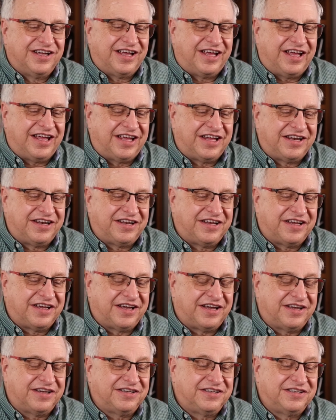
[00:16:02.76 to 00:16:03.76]

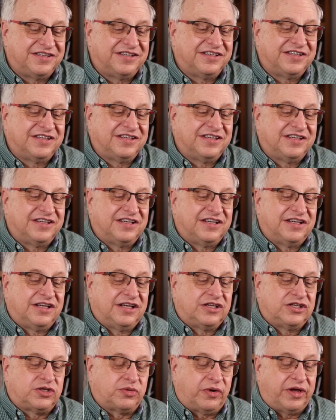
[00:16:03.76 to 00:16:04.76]
and
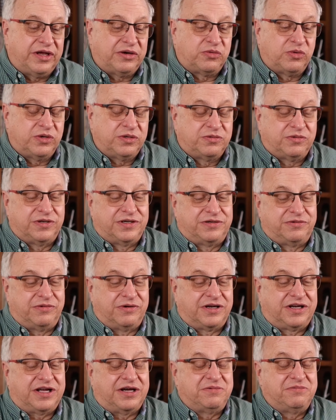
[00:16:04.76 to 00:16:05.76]
Joanne Woodward
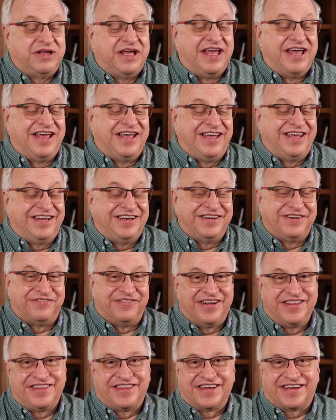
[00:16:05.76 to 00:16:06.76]
would come in and
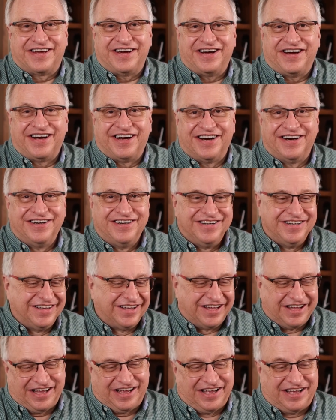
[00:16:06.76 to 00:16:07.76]
rent the car.
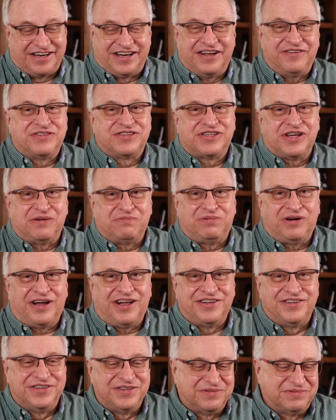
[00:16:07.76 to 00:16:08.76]
Yeah, I never saw
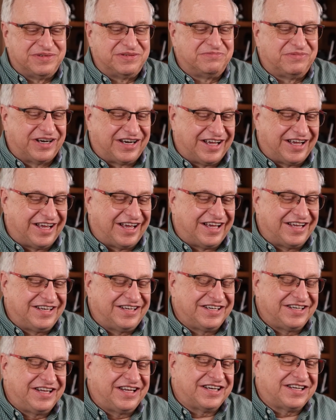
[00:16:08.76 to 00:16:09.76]
Paul Newman, but I
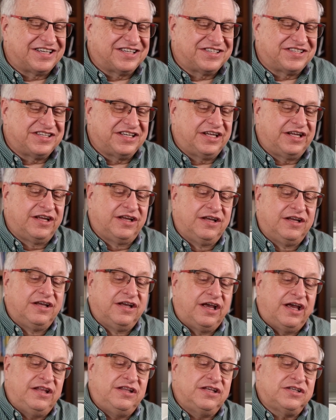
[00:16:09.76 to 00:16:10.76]
did get to see.
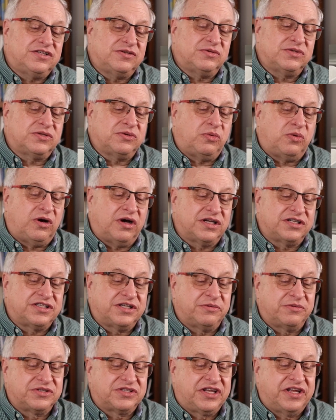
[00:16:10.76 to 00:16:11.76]
And this was a watch
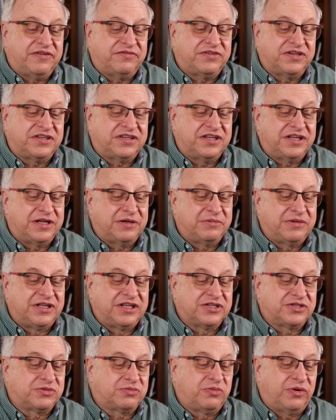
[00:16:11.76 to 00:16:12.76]
that was gifted to him, and
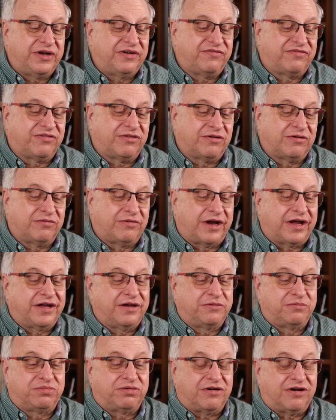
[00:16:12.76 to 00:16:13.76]
this went for a
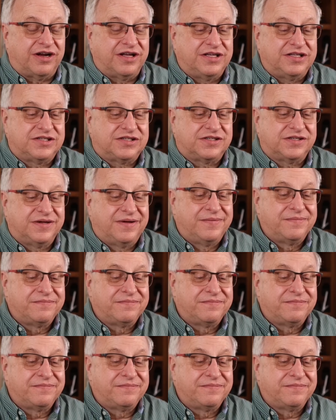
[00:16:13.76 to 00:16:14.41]
record price.